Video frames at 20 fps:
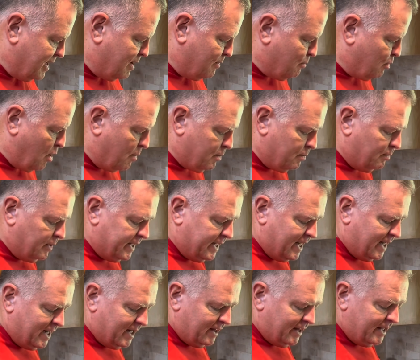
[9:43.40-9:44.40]
Probably
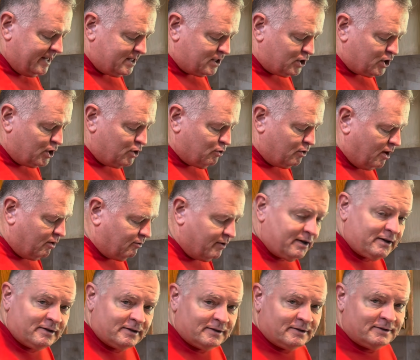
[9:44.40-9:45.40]
need at least two, don't
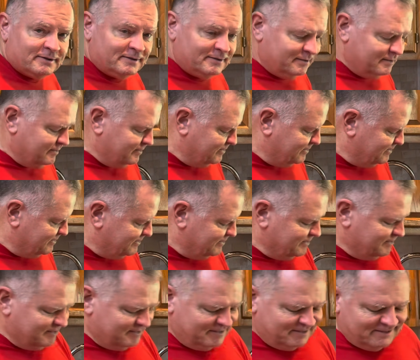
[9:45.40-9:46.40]
I? I
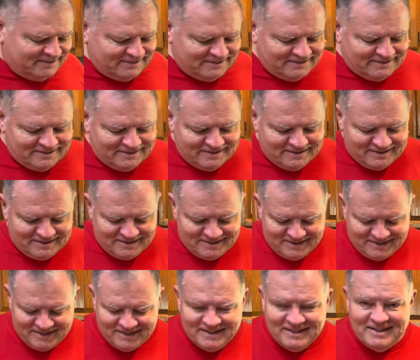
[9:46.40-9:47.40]
guess just to make sure
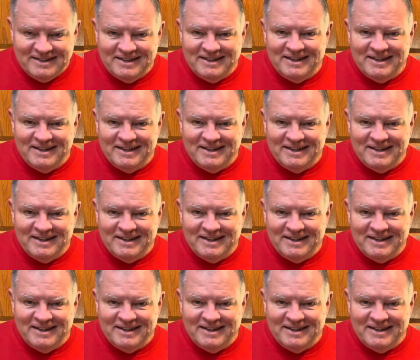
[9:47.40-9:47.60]
that they're